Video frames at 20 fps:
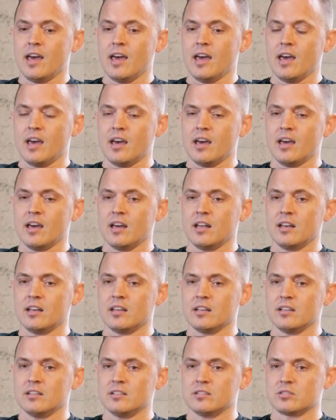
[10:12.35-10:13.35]

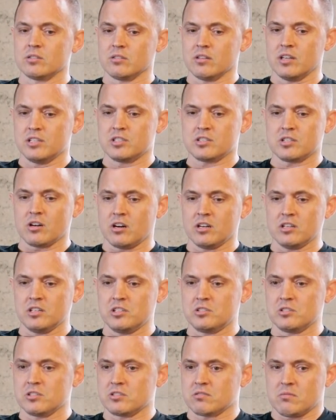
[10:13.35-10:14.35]
And so they
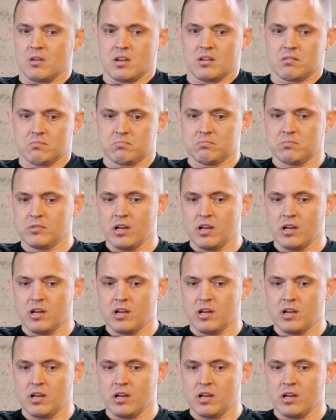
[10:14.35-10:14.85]
started just like